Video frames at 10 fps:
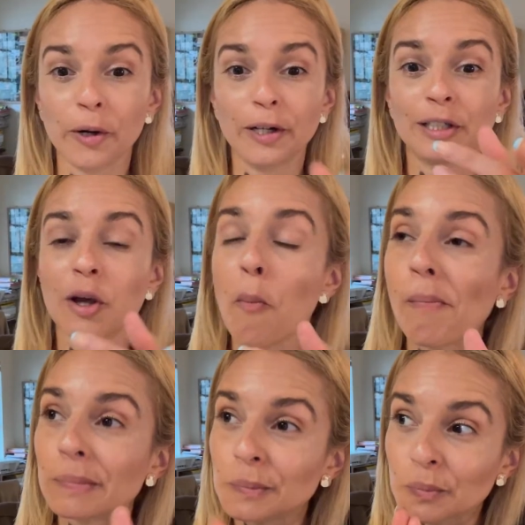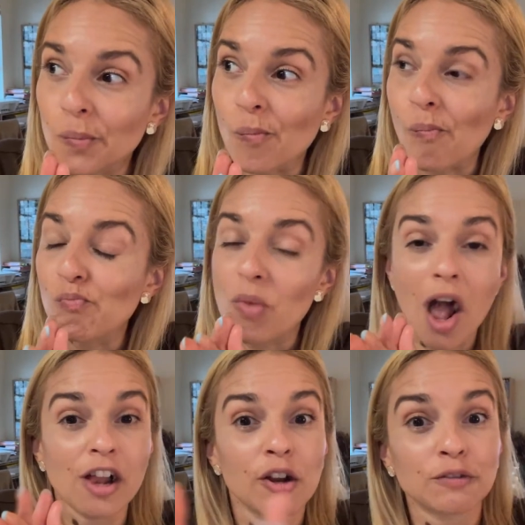I discovered
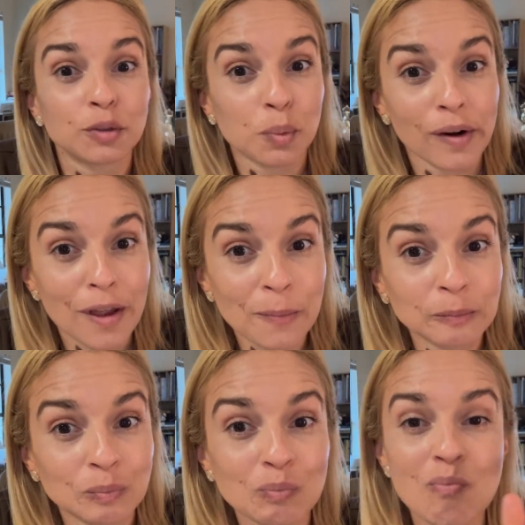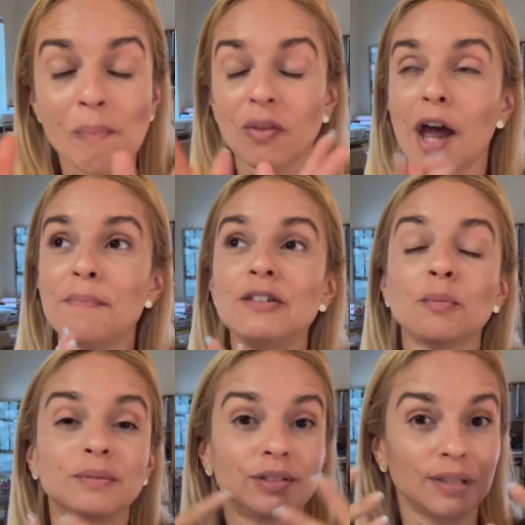I love spring.
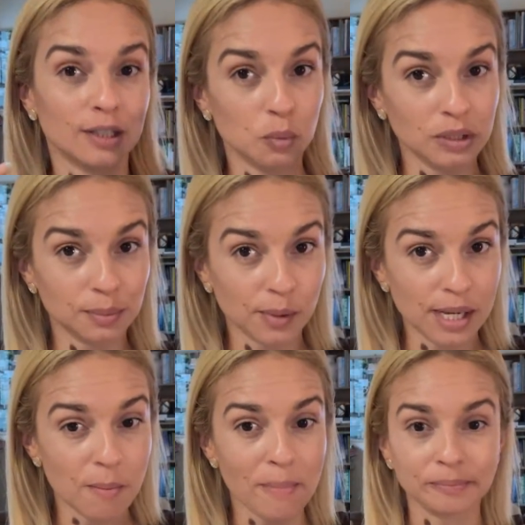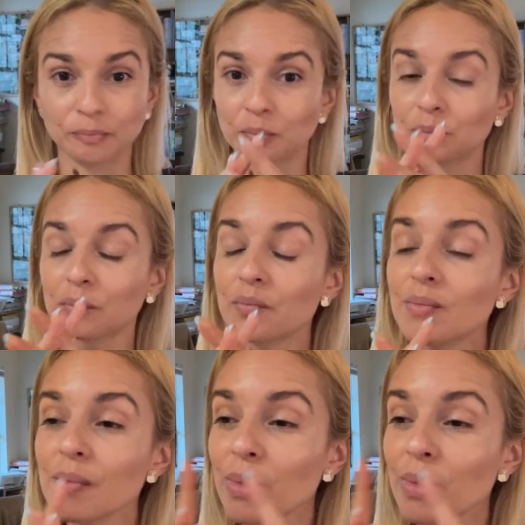I've been obsessed with spring.